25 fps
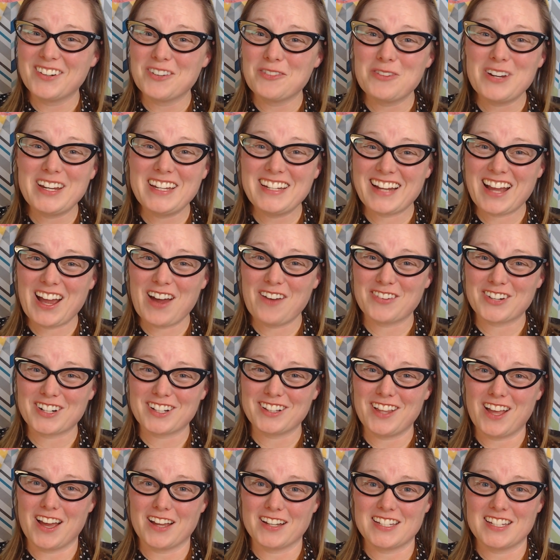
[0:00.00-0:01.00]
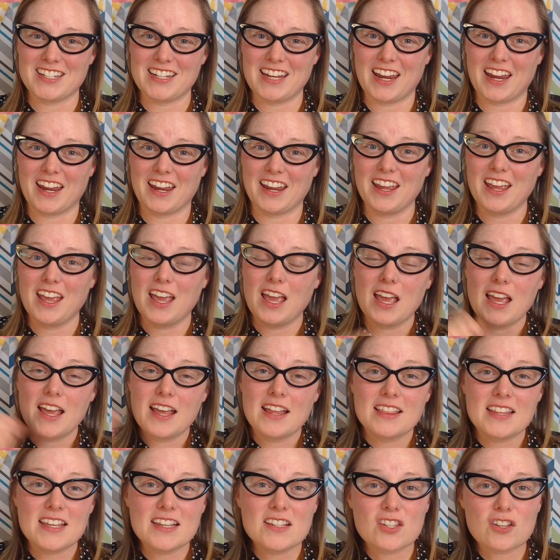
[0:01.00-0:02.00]
we covered a lot today.
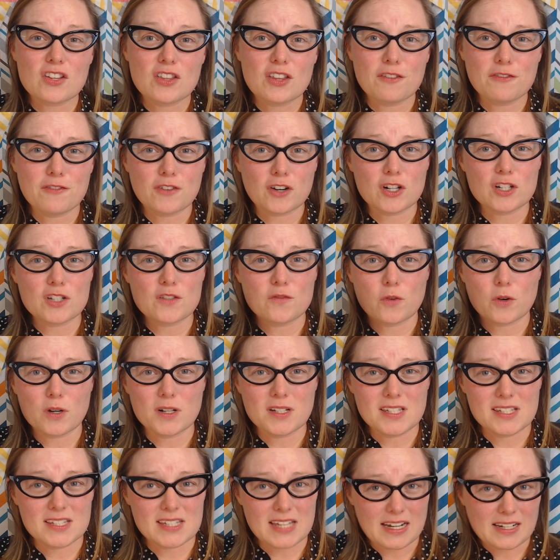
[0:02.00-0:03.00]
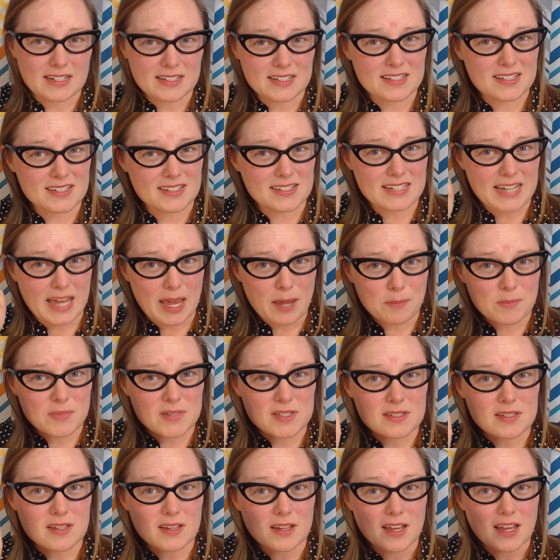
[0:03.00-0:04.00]
These are the first four
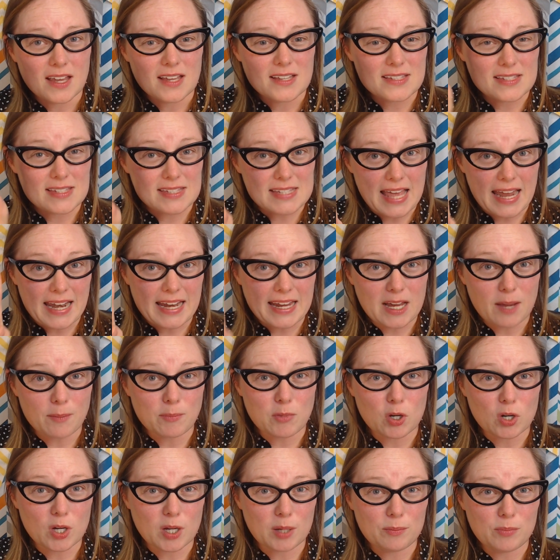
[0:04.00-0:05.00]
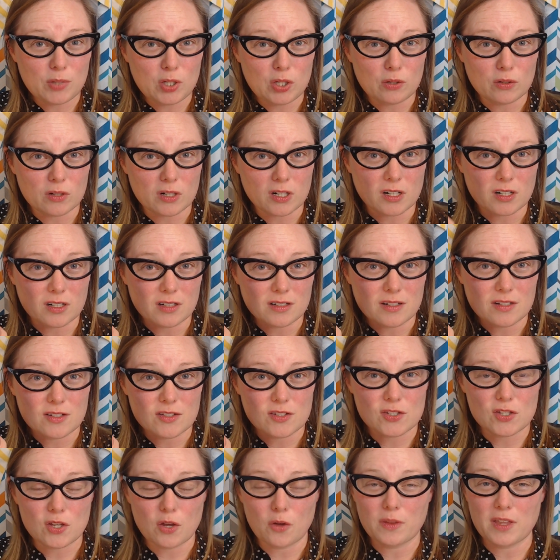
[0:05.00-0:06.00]
steps setting up your computer
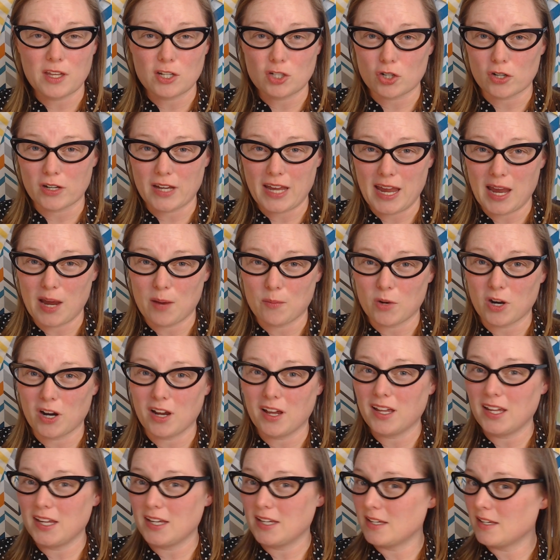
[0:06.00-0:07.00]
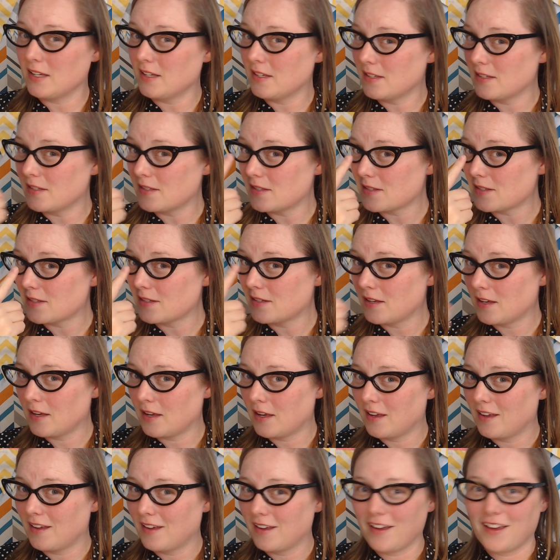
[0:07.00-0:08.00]
so that your camera is
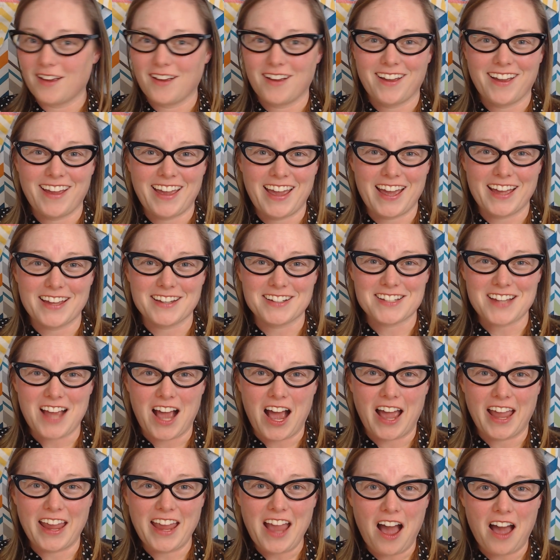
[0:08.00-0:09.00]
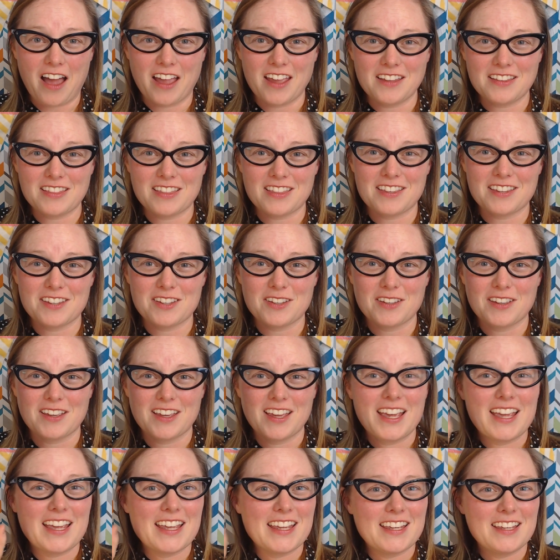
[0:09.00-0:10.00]
at eye height.
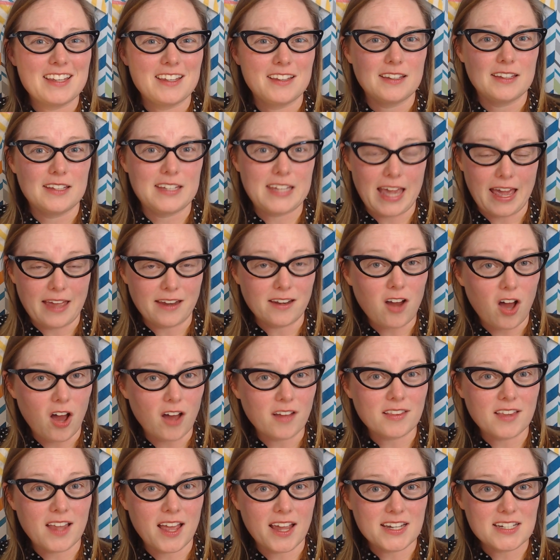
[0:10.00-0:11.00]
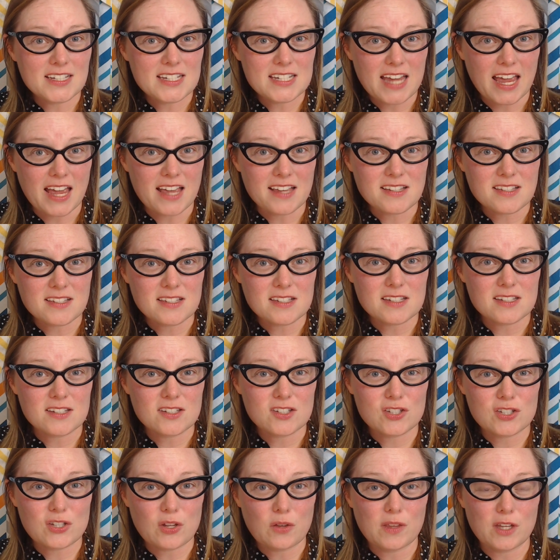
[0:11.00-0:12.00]
Get an online test
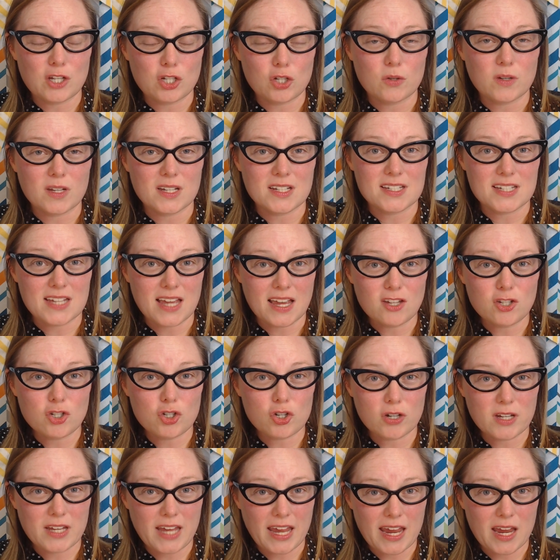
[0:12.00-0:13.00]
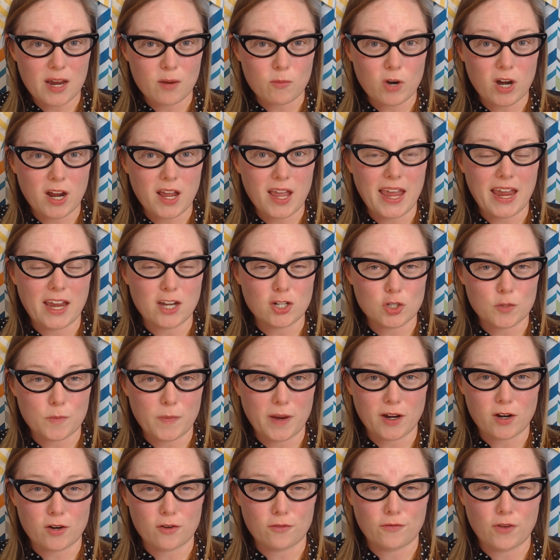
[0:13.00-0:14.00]
so that you can test your camera and your
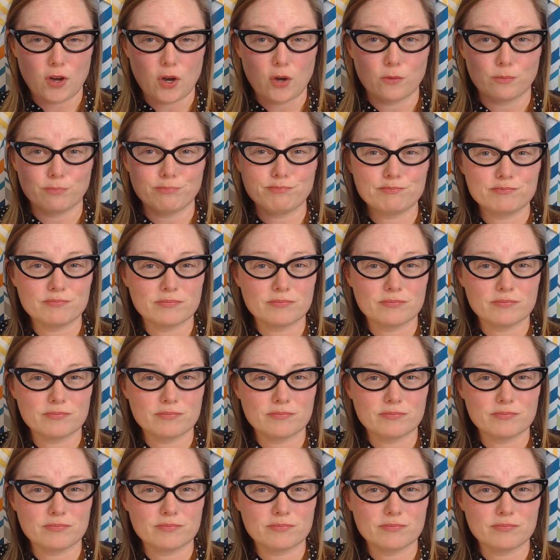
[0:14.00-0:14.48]
microphone.